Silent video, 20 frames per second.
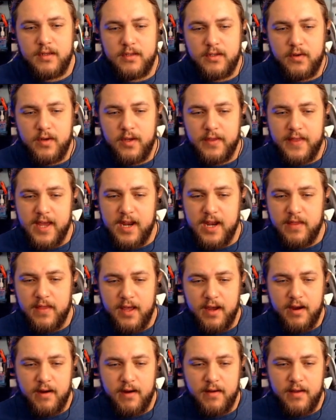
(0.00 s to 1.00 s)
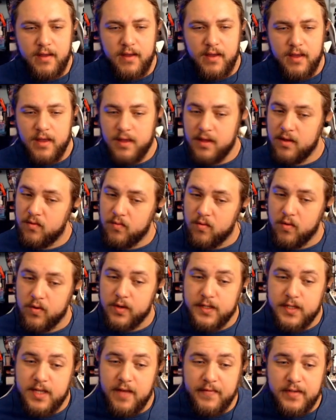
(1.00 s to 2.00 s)
Put that in there, roll a
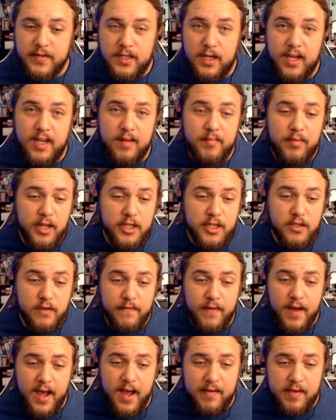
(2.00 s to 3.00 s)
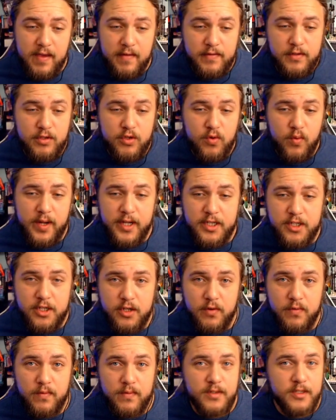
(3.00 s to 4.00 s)
17 plus your 5 gives you
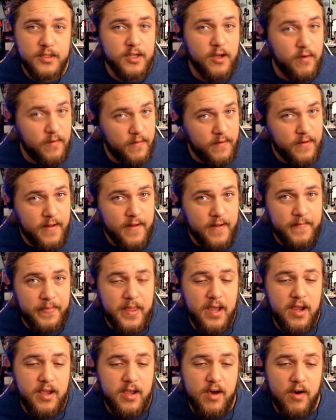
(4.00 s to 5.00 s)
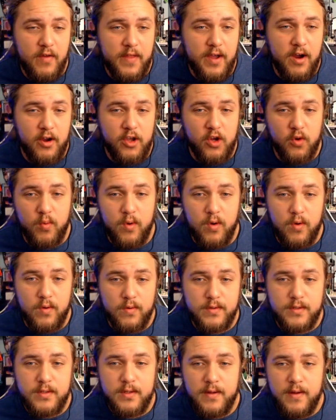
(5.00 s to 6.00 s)
22. So there you go, there are your
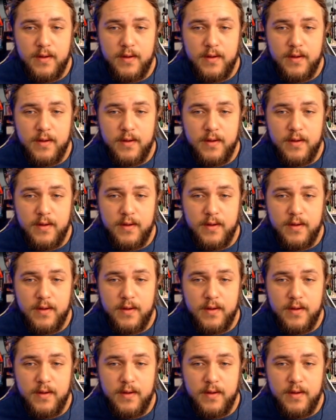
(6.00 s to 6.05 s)
rolls.